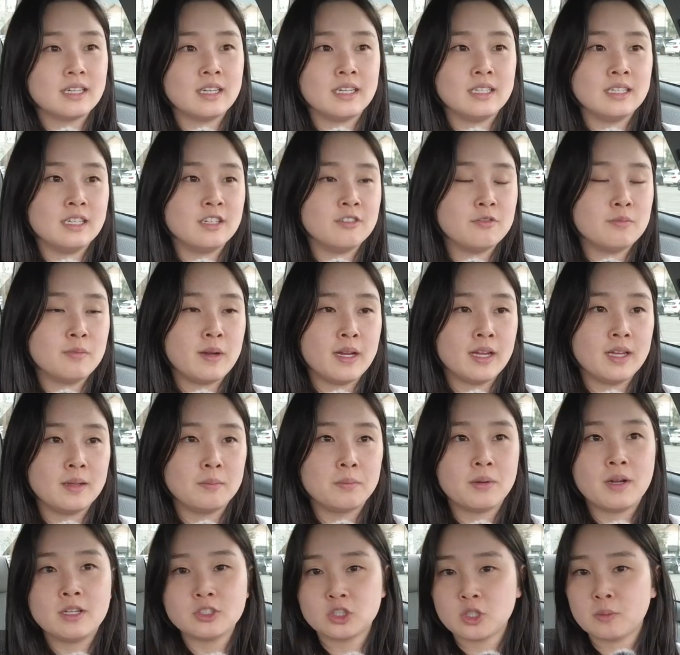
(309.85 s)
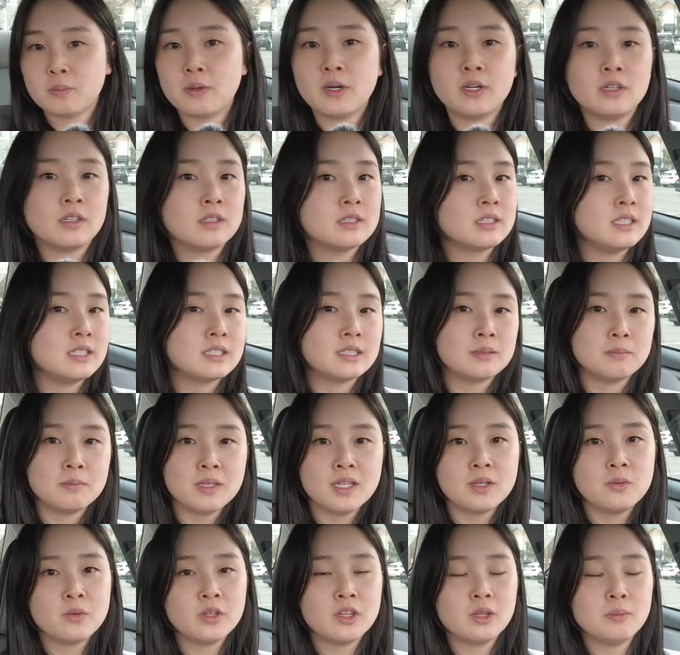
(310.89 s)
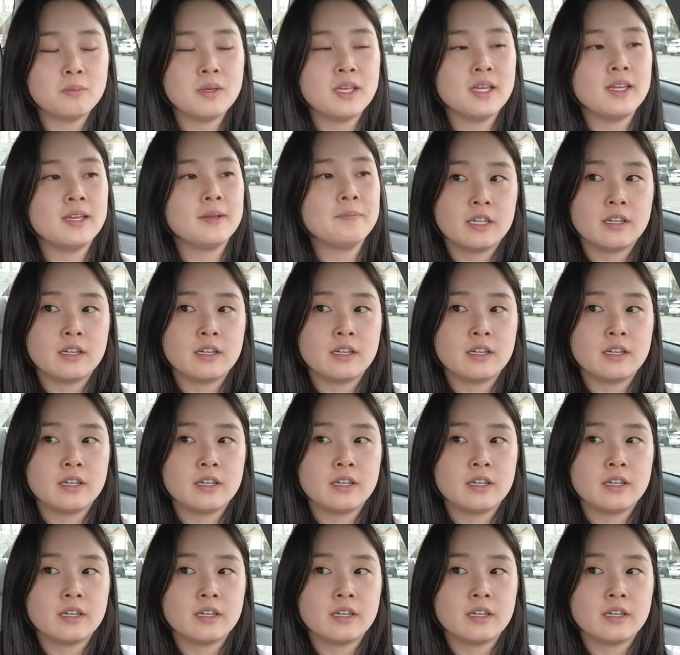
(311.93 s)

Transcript: and if my project partners need to meet with me.